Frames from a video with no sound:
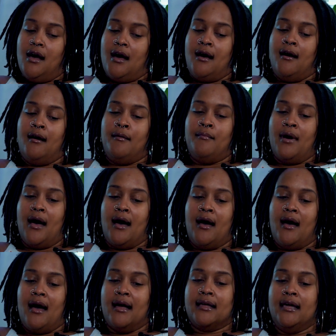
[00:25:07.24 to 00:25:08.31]

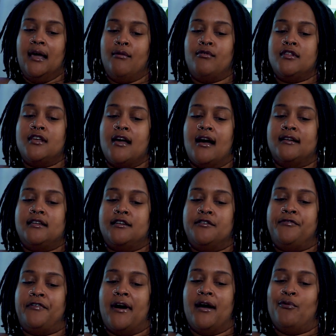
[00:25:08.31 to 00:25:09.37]
I can't really
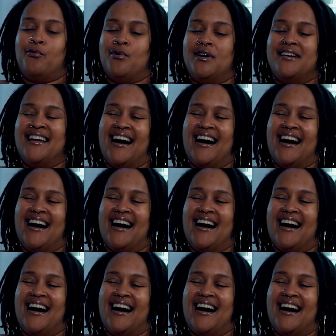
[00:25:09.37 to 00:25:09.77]
identify one